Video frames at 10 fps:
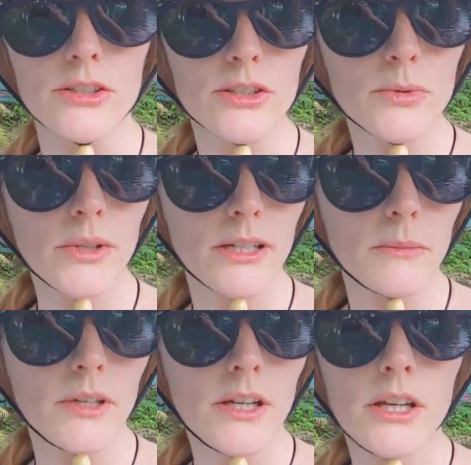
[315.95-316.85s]
to
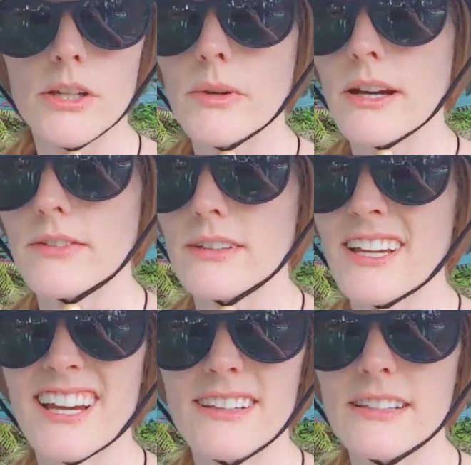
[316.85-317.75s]
swim, you have to
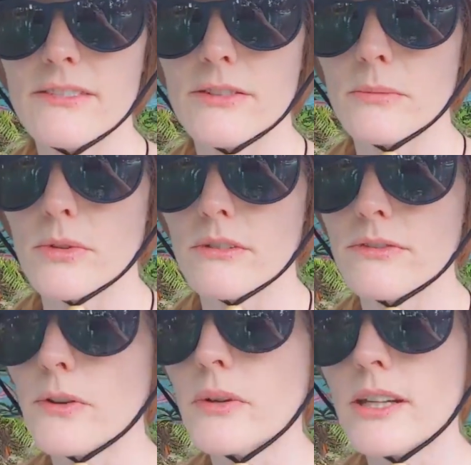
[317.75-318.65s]
kind of leave your board
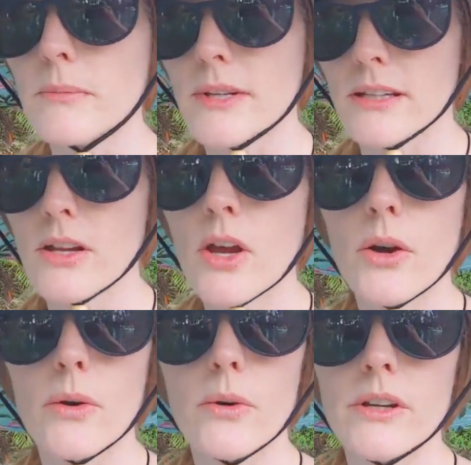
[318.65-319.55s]
floating a bit,
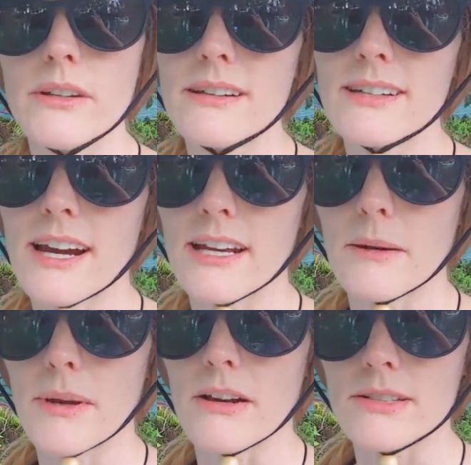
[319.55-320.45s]
or you need to tie it up
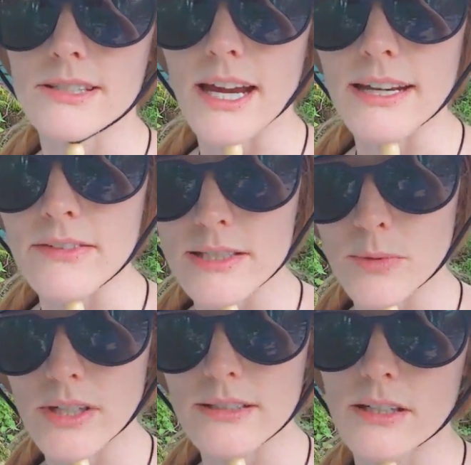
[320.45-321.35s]
outside of the
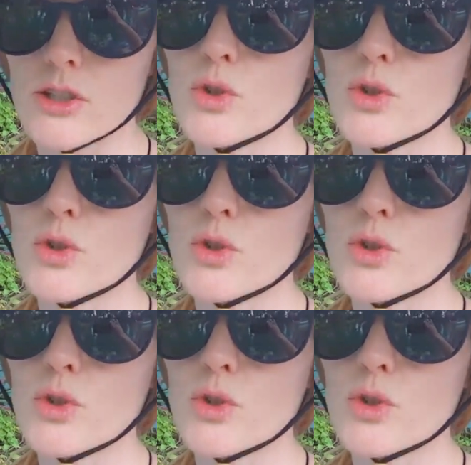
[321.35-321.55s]
springs and